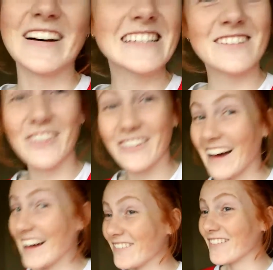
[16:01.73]
my
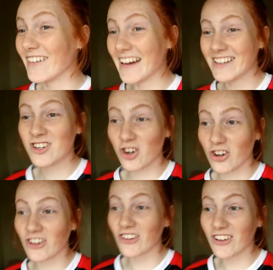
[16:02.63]
spirit animal, my
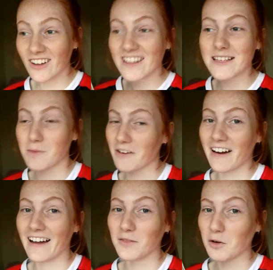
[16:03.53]
true spirit
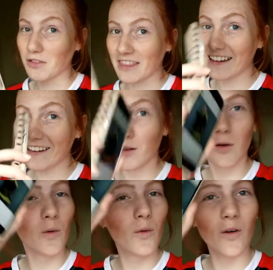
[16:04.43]
animal,
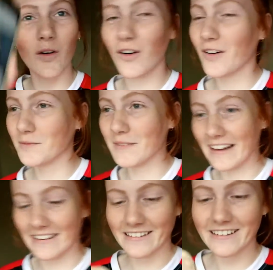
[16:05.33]
oh
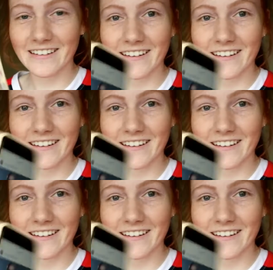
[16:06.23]
man,